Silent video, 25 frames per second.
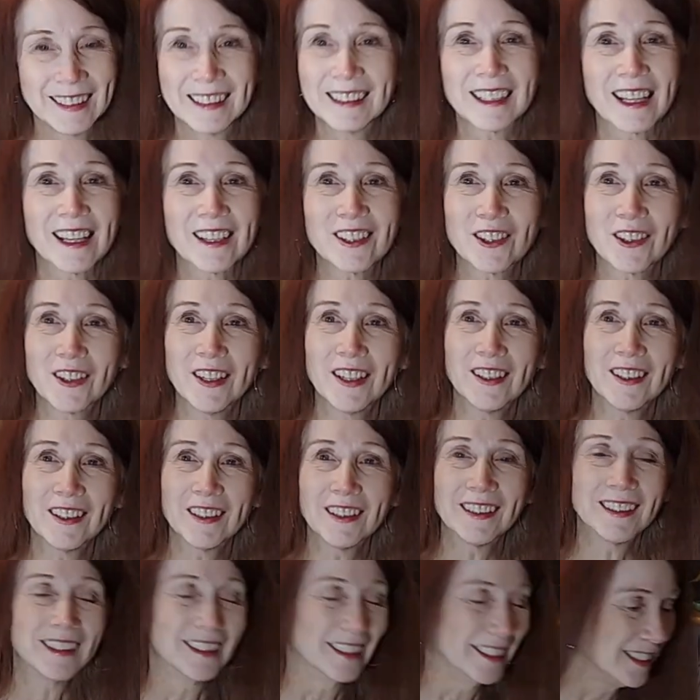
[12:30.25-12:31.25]
Glad you're
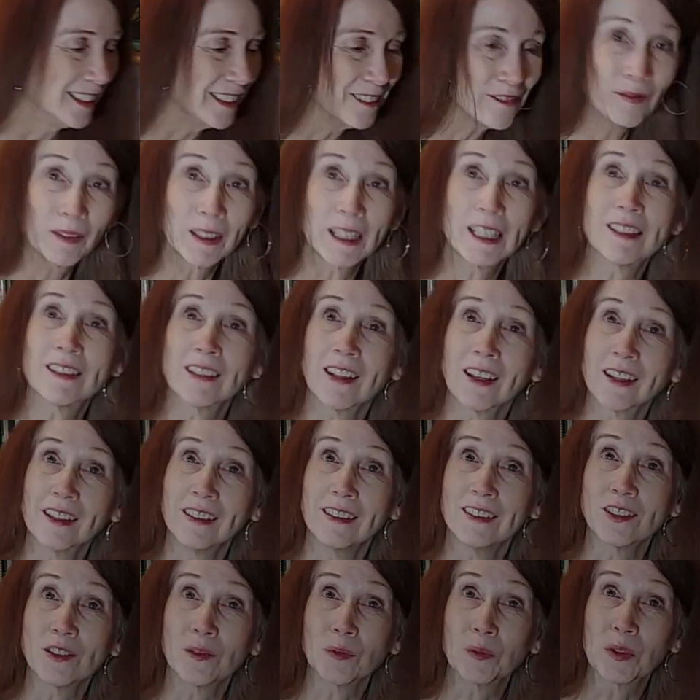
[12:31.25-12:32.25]
here. Please like
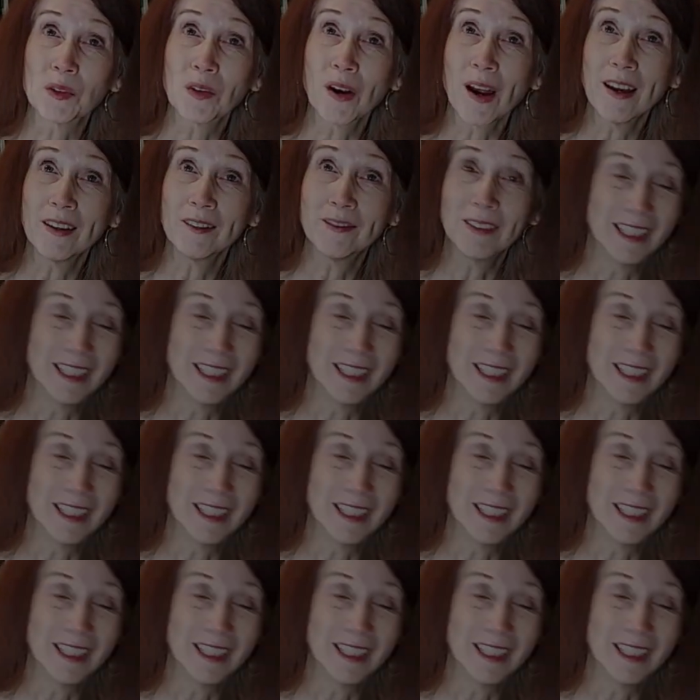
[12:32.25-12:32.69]
and subscribe.